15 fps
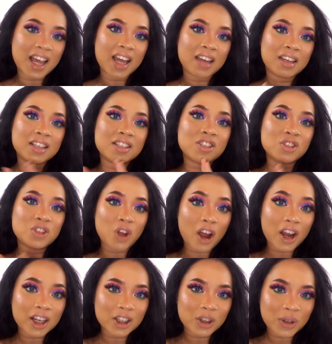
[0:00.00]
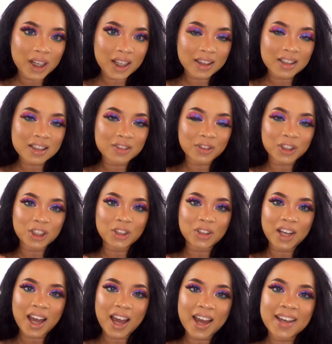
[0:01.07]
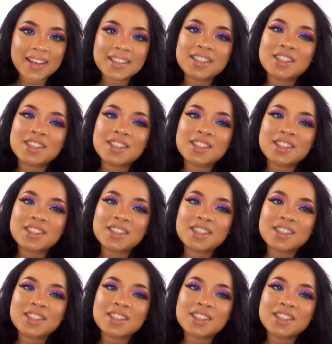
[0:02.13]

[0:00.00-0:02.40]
I enjoy doing this for you guys.